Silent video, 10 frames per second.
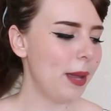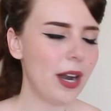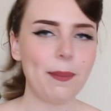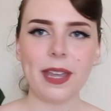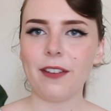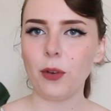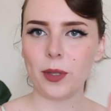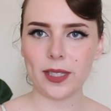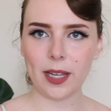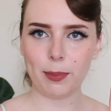May not be
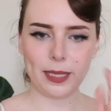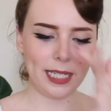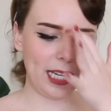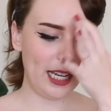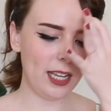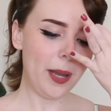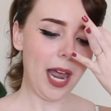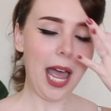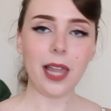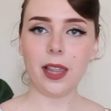everyone's cup of tea,
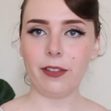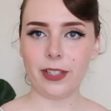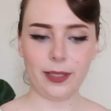but I love